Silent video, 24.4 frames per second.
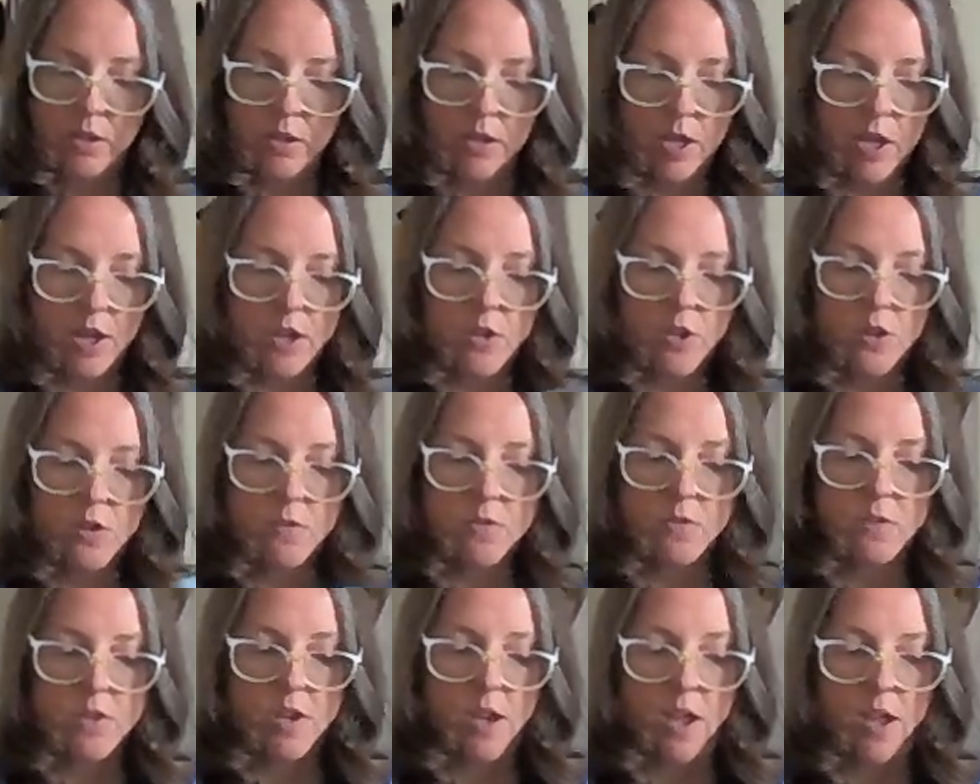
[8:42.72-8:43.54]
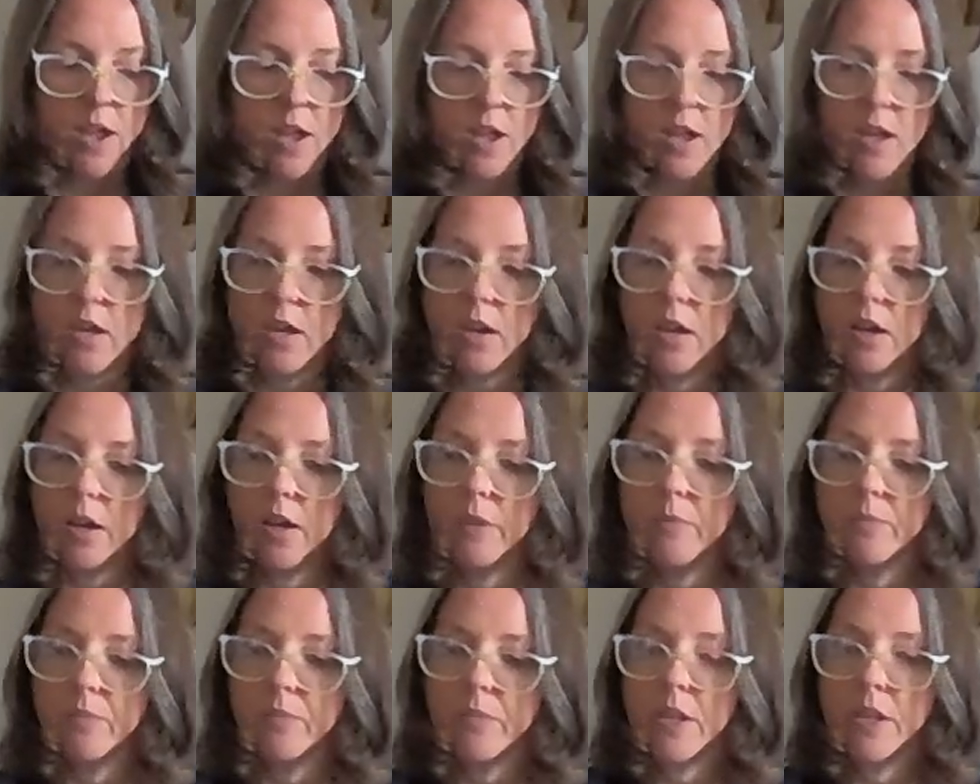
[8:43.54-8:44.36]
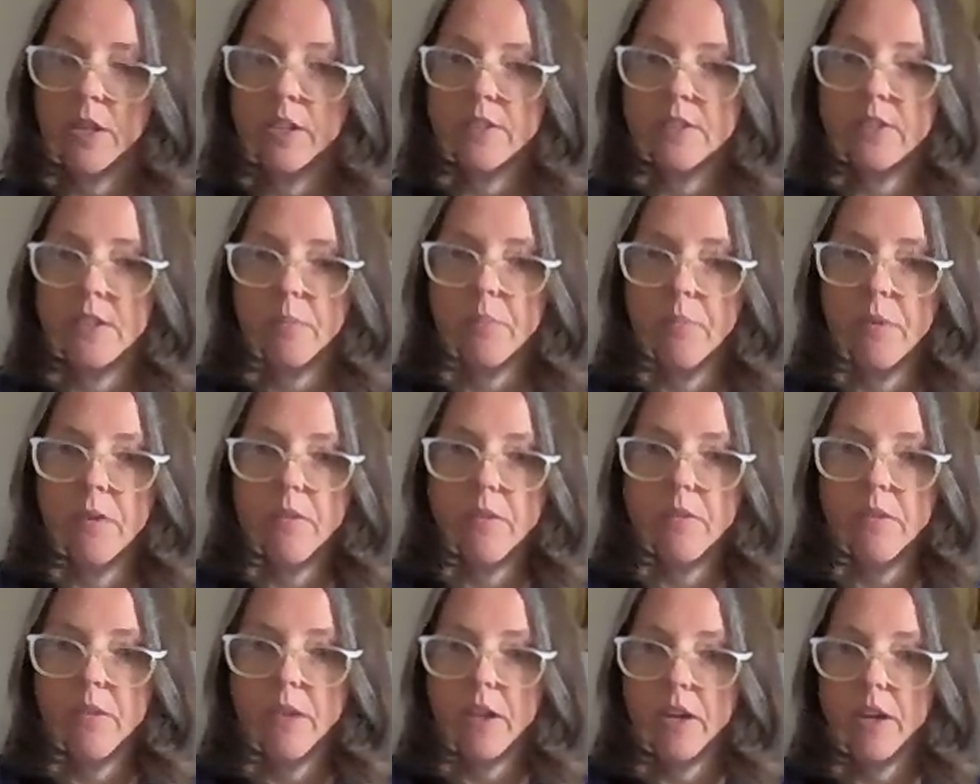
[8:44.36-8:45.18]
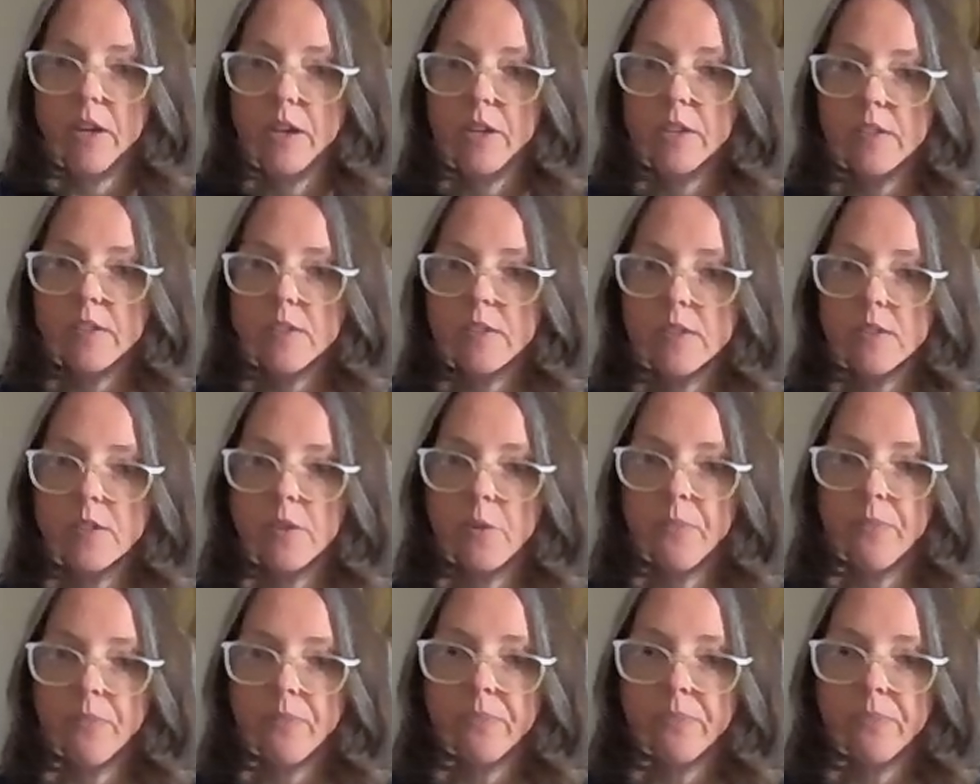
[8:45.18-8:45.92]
Can you take a sip of this?